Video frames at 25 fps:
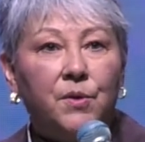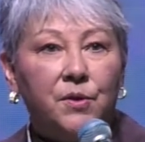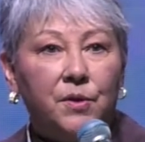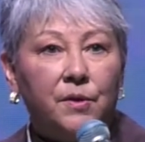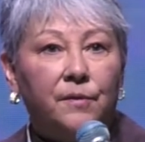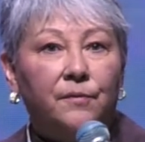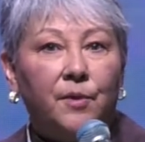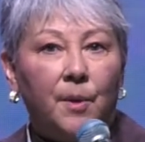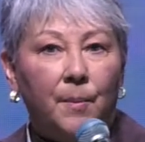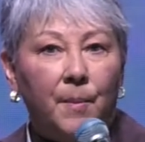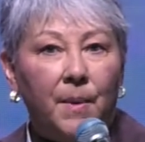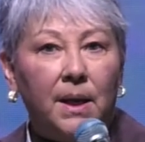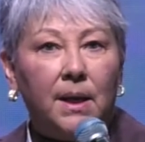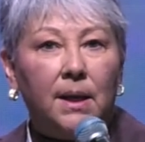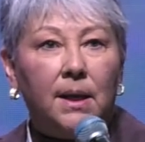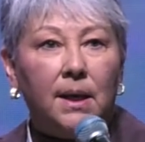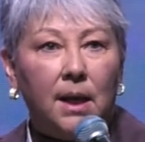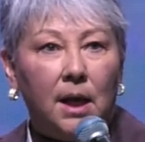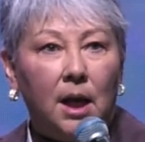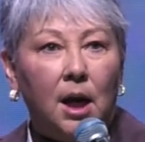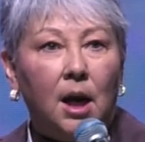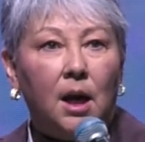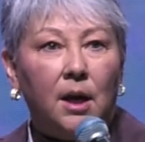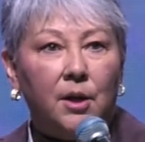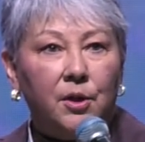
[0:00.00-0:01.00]
from
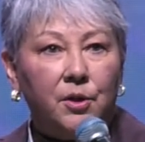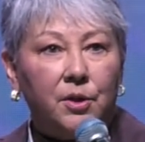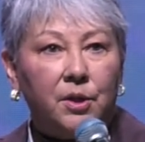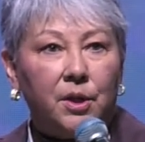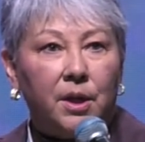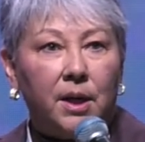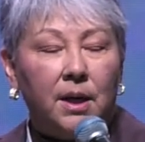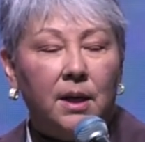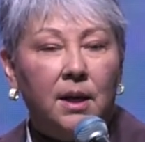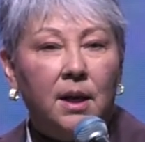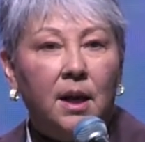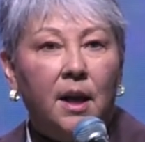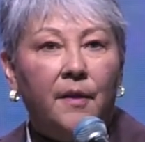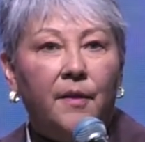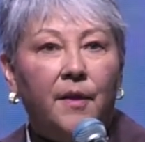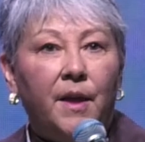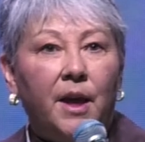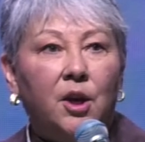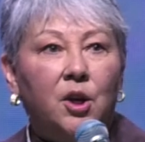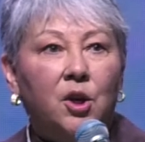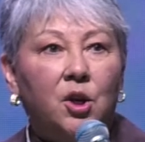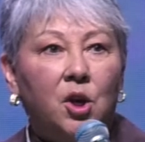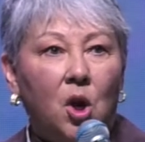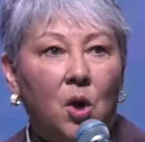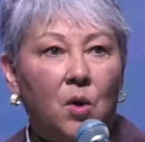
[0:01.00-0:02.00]
Indian country
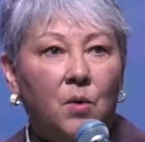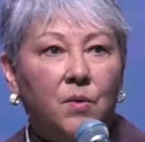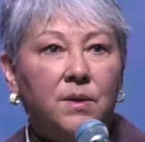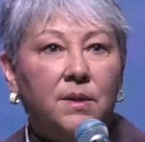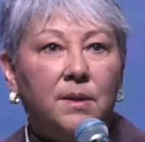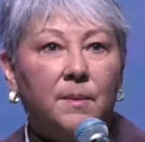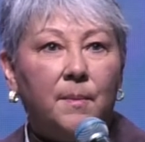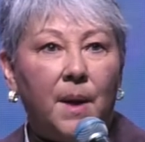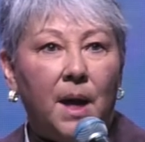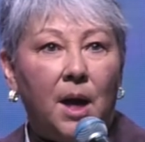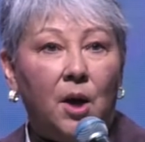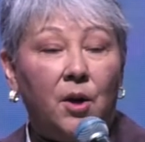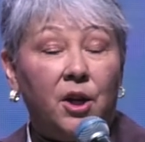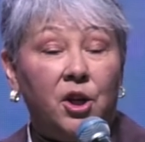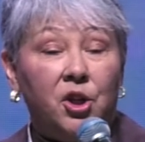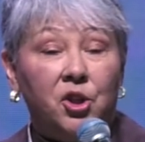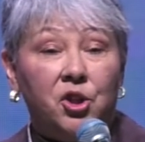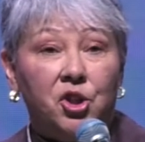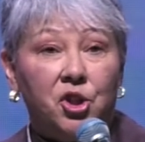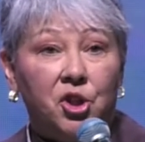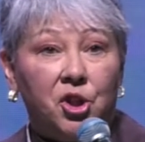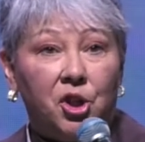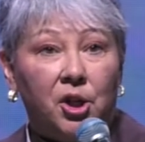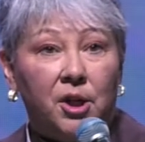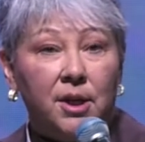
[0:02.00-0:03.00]
that knows about
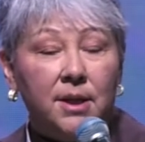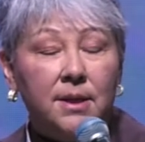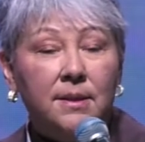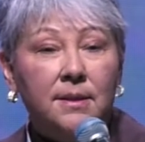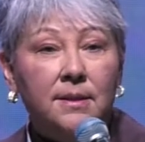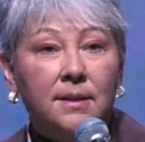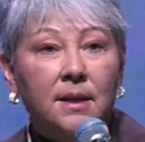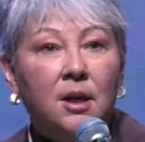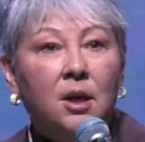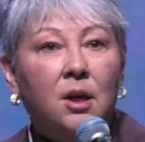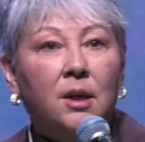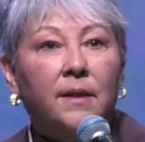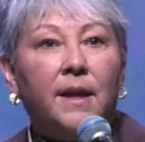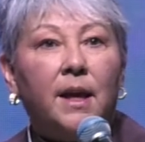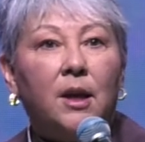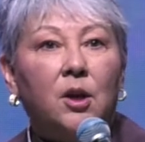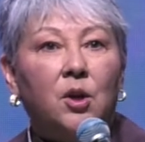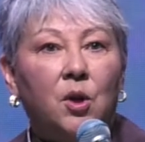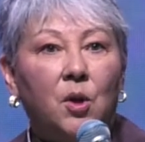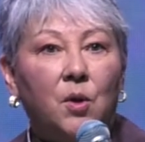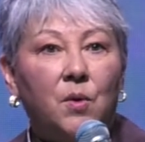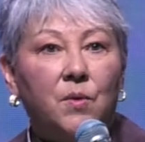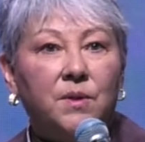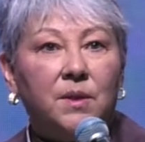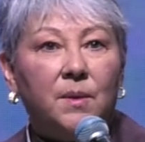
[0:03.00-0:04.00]
insurance, that
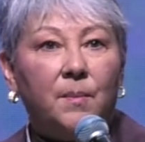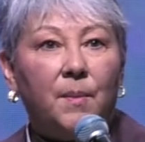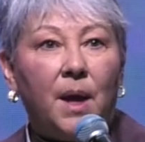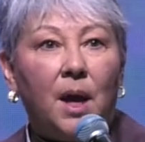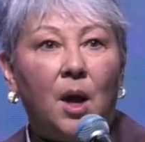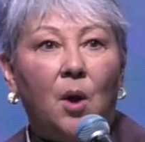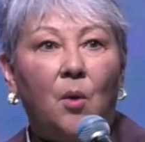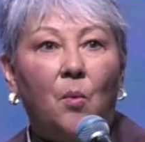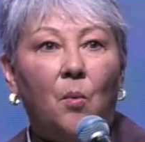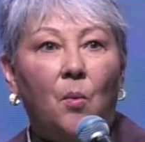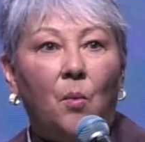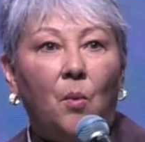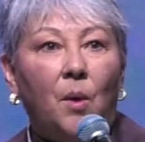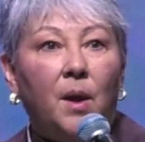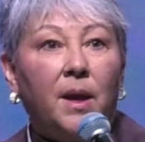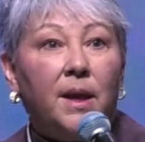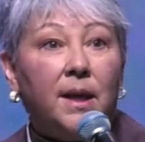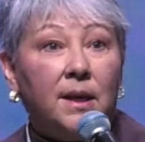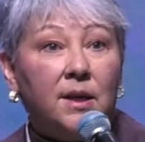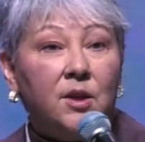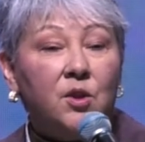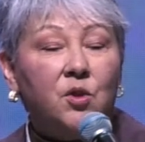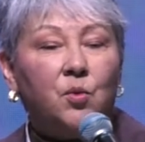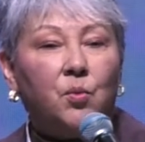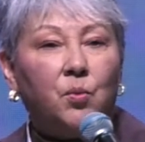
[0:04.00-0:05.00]
knows about
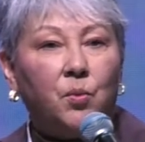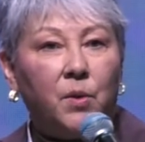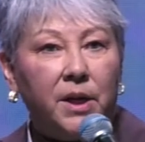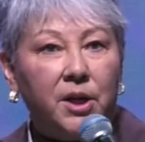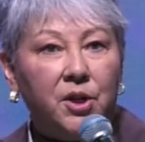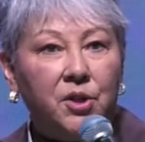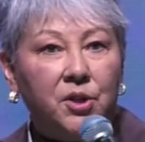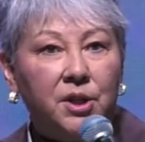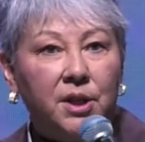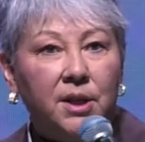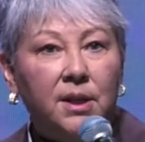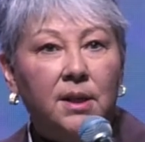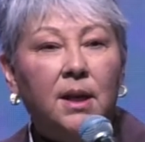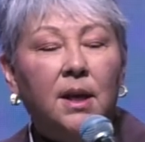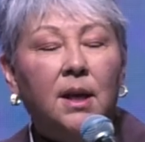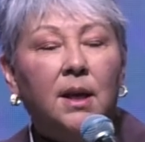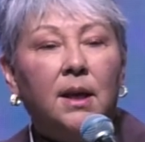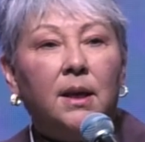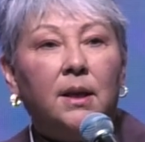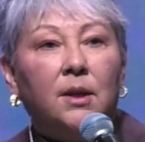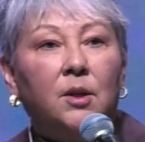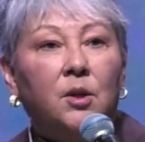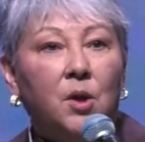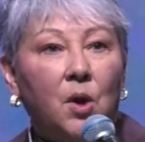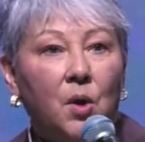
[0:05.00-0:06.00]
his region,
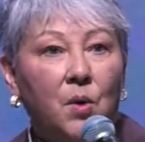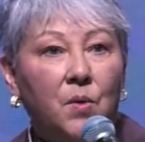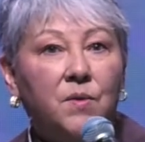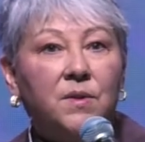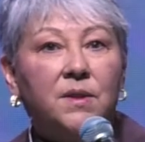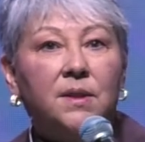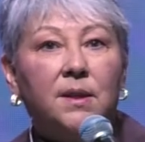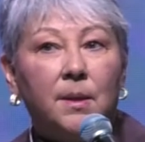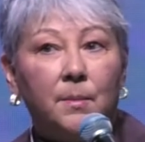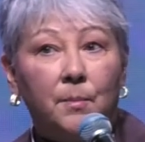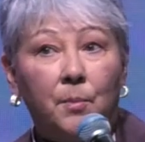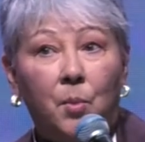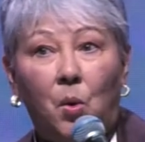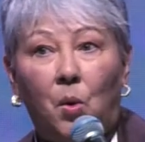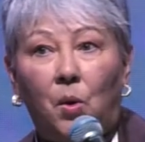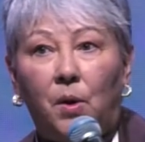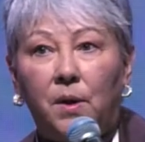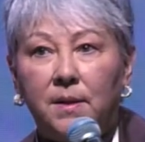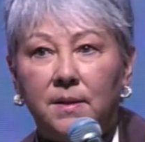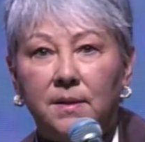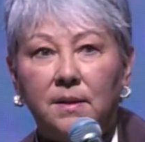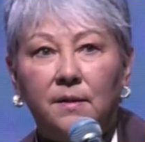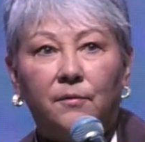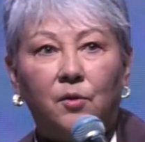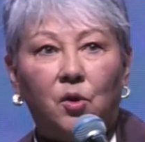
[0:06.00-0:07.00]
knows the
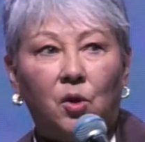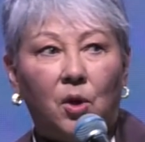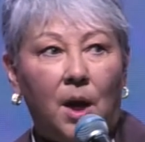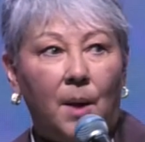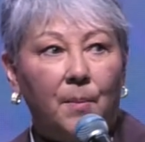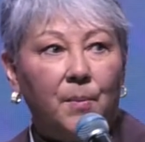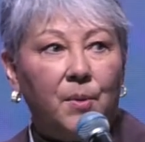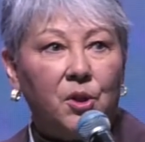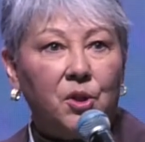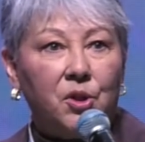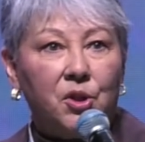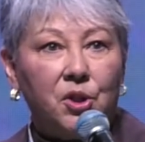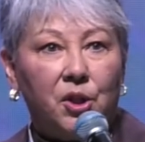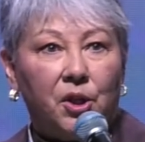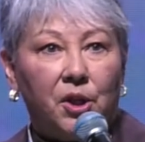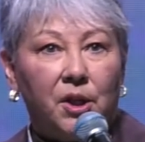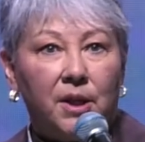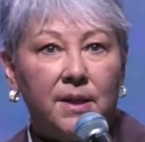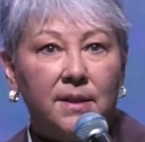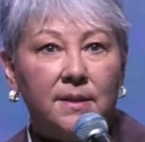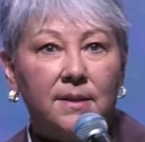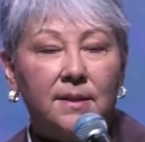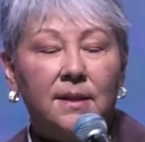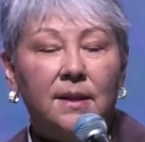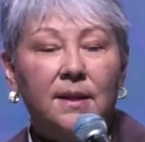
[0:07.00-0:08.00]
importance of crop
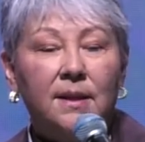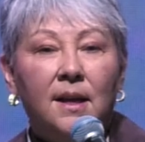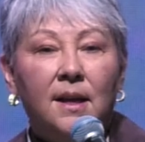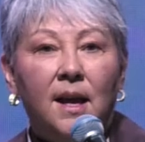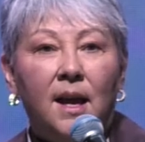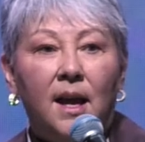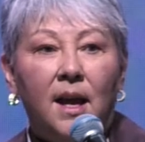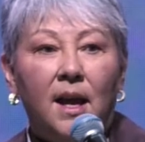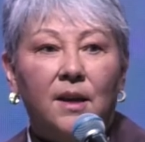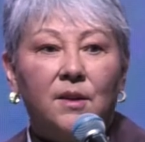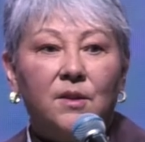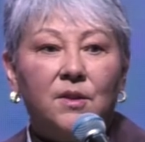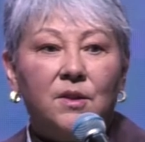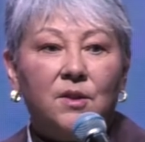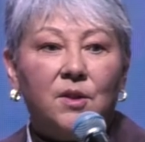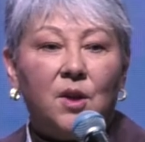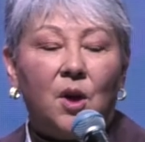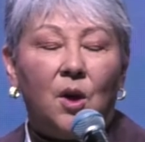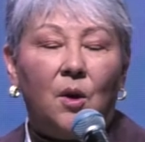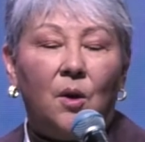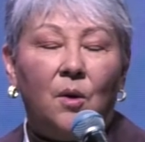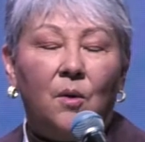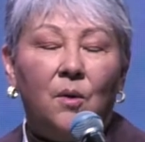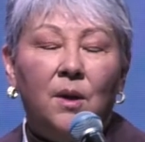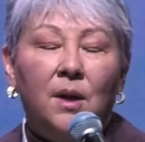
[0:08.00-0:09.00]
insurance. And
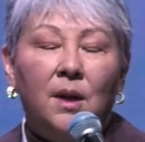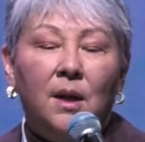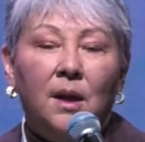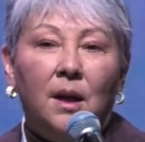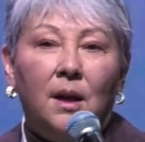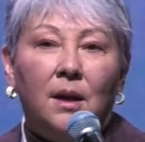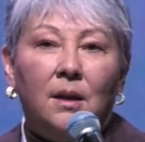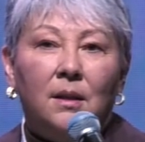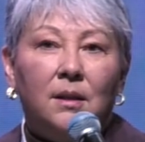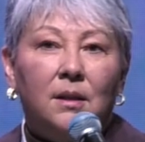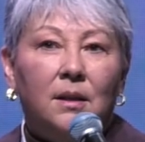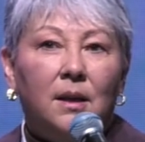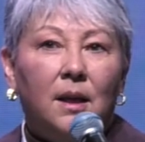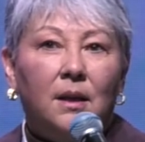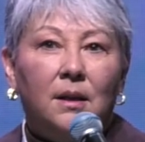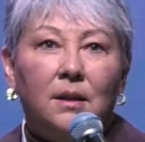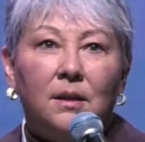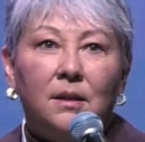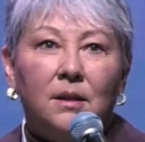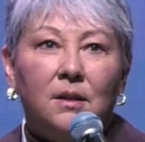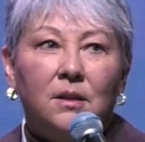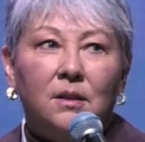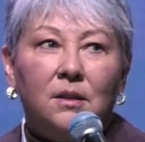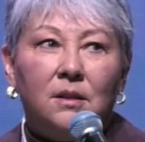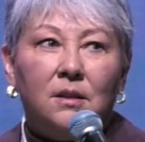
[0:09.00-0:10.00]
so
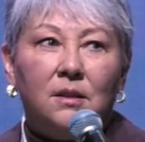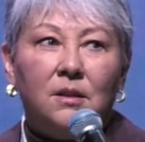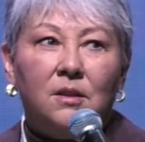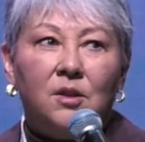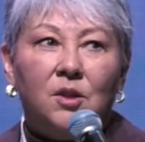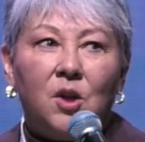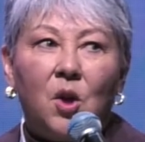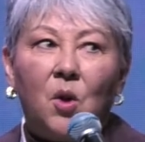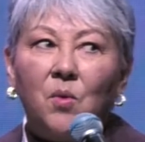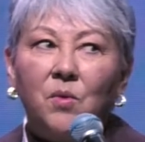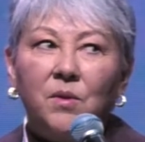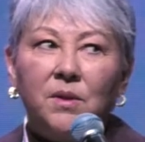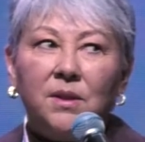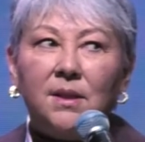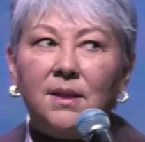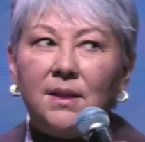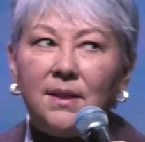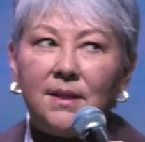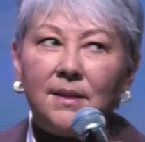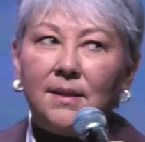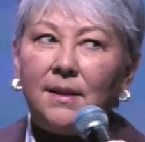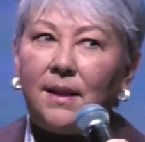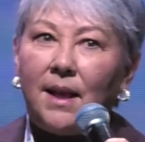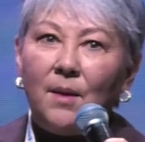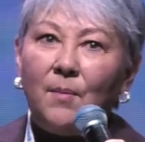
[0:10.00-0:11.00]
don't
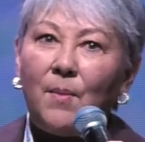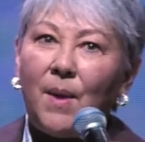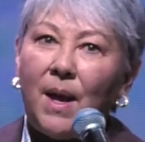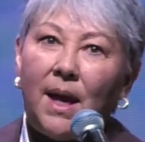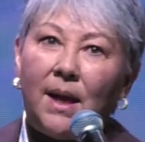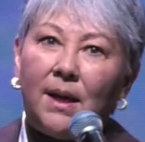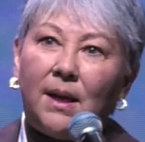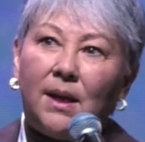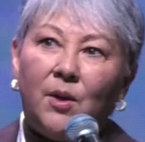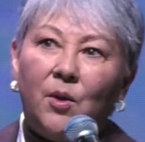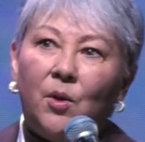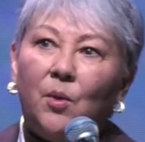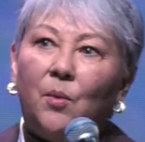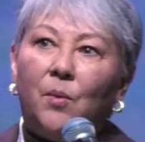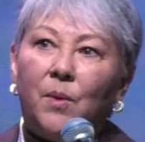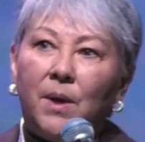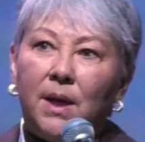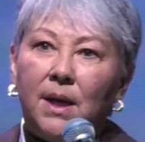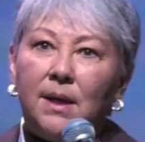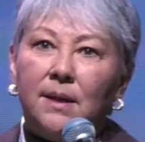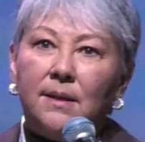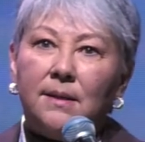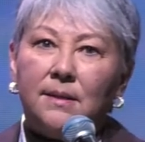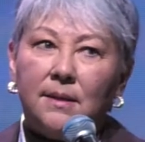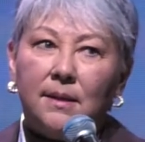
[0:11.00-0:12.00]
just lay back in the
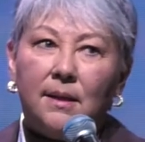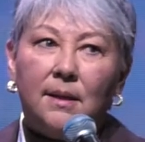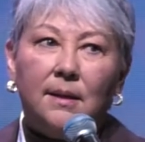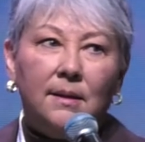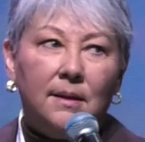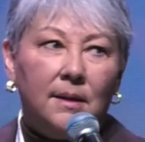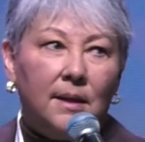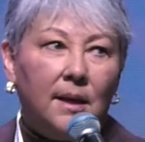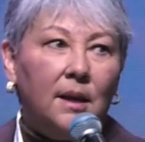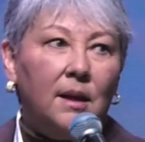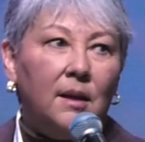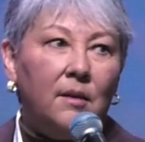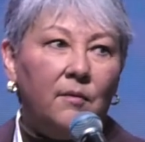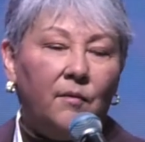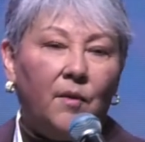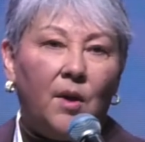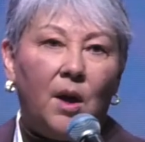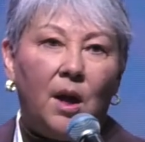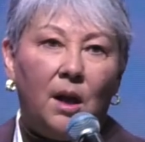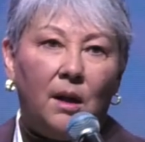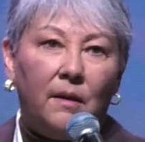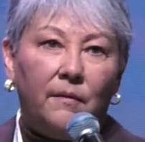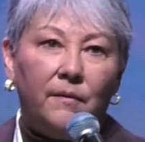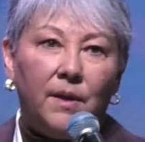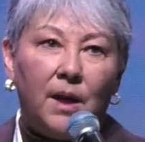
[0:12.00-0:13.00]
weeds. Get
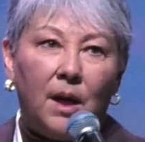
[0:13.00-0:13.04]
involved.